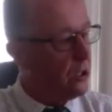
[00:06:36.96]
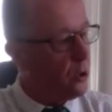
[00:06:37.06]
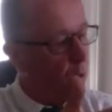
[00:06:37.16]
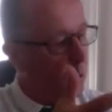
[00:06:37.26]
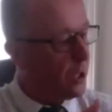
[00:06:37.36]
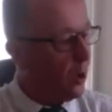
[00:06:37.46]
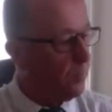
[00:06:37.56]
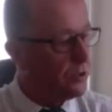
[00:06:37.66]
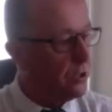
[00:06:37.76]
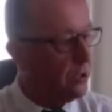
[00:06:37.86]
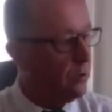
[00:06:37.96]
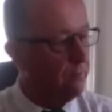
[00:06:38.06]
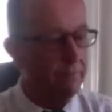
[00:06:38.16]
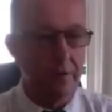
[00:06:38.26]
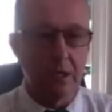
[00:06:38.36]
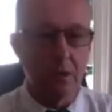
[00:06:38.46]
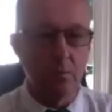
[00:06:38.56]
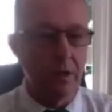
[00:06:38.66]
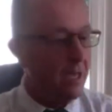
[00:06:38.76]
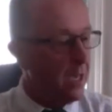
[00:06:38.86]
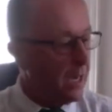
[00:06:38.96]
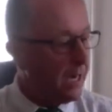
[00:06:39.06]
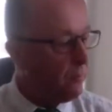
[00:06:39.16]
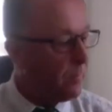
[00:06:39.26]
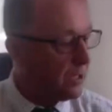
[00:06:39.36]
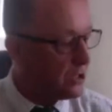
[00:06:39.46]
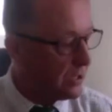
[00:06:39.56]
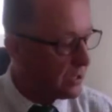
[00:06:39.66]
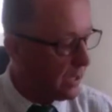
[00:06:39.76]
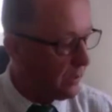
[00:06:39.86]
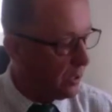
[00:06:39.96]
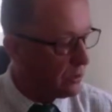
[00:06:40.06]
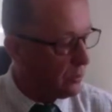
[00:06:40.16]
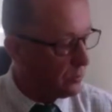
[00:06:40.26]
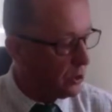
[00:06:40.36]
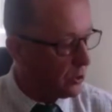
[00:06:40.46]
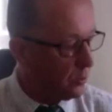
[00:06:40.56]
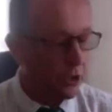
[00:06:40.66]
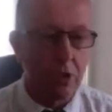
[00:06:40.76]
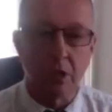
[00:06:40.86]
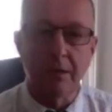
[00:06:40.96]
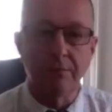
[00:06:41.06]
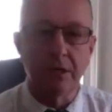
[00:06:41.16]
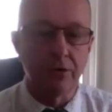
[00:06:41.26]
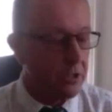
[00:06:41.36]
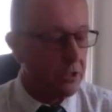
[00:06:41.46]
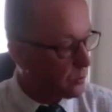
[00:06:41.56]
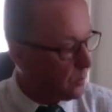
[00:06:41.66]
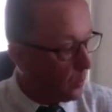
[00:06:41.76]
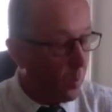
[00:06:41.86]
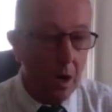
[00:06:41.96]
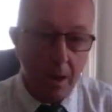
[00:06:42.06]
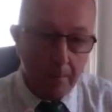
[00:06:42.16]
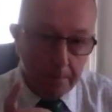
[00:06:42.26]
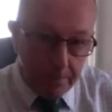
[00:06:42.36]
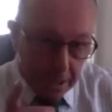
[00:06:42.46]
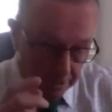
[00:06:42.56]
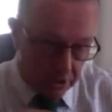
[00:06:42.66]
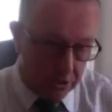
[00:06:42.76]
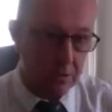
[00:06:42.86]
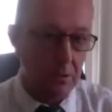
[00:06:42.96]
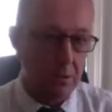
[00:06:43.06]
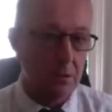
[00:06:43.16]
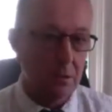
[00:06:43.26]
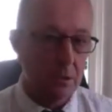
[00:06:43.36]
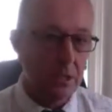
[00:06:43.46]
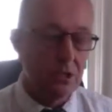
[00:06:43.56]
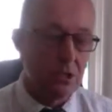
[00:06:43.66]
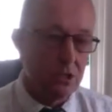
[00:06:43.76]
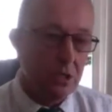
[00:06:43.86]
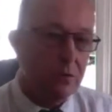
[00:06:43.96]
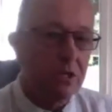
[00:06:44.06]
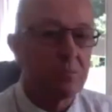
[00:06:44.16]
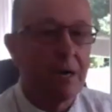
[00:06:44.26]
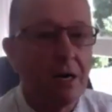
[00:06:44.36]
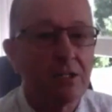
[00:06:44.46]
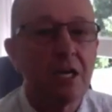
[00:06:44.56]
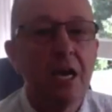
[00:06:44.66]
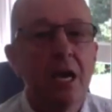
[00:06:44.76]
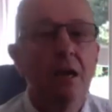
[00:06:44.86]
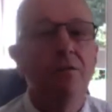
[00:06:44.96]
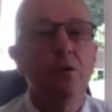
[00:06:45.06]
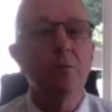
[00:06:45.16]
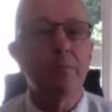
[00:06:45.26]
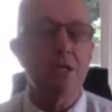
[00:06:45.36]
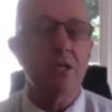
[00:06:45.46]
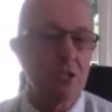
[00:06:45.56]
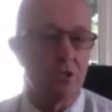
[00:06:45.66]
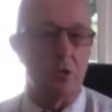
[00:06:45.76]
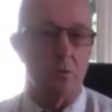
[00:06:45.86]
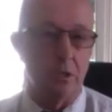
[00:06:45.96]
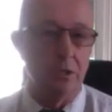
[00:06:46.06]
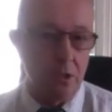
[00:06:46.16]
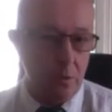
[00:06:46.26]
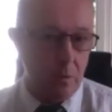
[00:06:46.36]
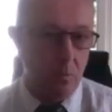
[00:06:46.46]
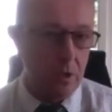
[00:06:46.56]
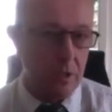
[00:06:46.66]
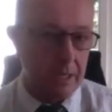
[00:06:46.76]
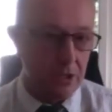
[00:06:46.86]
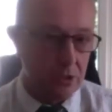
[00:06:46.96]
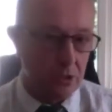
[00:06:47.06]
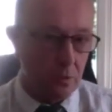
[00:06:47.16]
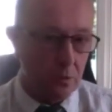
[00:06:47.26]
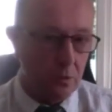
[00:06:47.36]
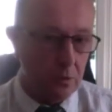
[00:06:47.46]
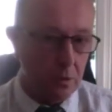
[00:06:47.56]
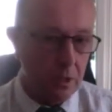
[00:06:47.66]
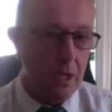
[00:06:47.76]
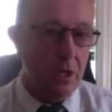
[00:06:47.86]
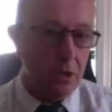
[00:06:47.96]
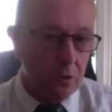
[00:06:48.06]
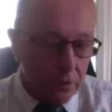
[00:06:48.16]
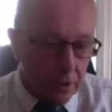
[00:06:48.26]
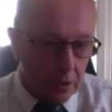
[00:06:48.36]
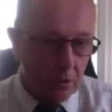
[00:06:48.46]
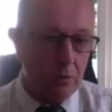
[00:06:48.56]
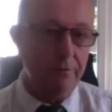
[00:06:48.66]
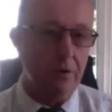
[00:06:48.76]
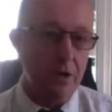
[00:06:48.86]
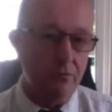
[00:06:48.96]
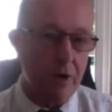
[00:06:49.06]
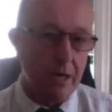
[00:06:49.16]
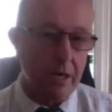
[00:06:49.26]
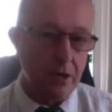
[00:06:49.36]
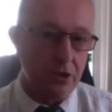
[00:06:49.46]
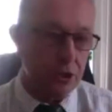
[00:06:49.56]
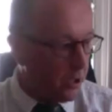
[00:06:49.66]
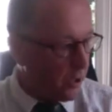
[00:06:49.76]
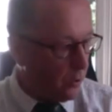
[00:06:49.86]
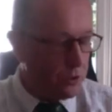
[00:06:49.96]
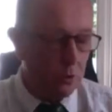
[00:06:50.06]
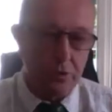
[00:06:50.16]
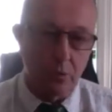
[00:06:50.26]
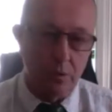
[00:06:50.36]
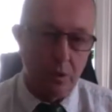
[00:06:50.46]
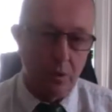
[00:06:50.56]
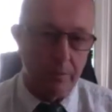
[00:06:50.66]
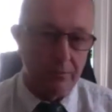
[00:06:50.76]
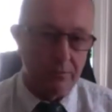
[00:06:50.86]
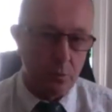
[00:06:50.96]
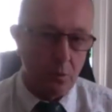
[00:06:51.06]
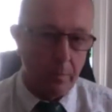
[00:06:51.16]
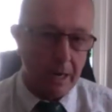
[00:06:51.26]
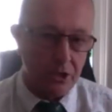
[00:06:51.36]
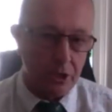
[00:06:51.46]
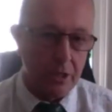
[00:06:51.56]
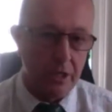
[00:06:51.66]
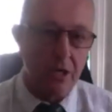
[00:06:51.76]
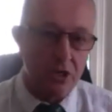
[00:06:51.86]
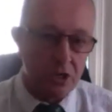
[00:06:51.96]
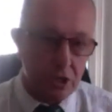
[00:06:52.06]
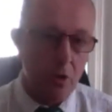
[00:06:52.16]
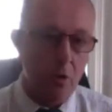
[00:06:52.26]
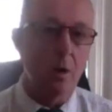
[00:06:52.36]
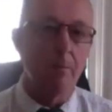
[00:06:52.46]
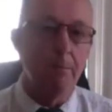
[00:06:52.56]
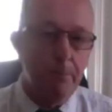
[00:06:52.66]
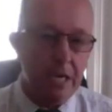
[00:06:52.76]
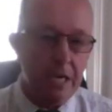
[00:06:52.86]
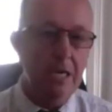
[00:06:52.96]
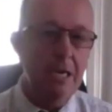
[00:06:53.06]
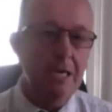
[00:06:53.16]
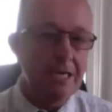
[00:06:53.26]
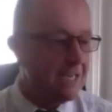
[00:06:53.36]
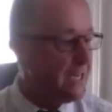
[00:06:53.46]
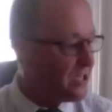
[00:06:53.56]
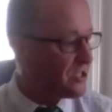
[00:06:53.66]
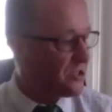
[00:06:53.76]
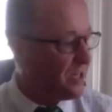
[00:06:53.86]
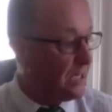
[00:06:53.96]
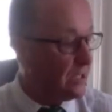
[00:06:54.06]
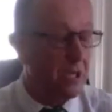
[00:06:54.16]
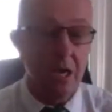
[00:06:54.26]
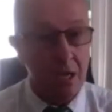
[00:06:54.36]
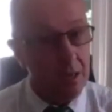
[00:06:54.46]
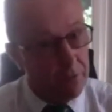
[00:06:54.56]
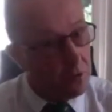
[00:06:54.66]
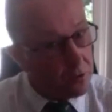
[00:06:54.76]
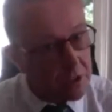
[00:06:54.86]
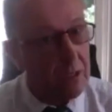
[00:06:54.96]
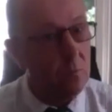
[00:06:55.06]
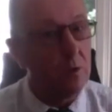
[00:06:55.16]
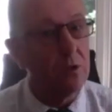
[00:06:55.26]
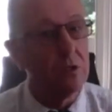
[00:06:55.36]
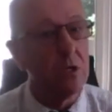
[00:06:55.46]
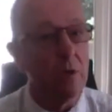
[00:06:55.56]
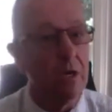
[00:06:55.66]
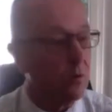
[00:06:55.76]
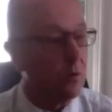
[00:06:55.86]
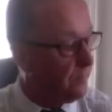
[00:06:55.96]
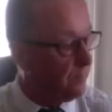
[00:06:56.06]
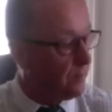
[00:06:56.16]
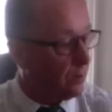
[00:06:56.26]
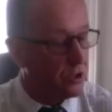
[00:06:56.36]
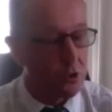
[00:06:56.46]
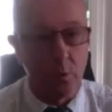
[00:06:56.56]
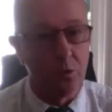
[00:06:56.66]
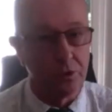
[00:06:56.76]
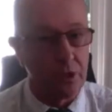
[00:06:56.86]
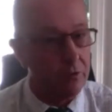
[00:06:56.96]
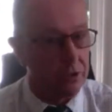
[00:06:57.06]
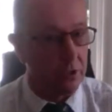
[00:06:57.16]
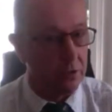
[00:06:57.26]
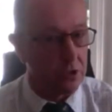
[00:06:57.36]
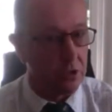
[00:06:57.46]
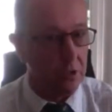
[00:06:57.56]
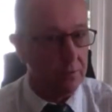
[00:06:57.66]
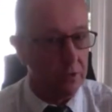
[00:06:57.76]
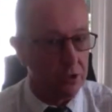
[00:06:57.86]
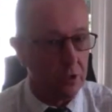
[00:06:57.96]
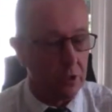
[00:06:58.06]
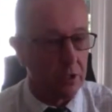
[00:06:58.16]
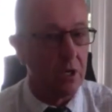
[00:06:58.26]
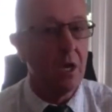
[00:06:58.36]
corn cobs that you can feed him with, and everybody sits there and goes, oh, chuckle, chuckle, lovely grey squirrel. But here's the serious part. If you're the pest controller doing work next door, you're the glorified rat catcher who's also doing a bit of squirrel bashing, so be discreet. If you're saying what you're doing, or if you've got Squirrels R Us on the side of your truck,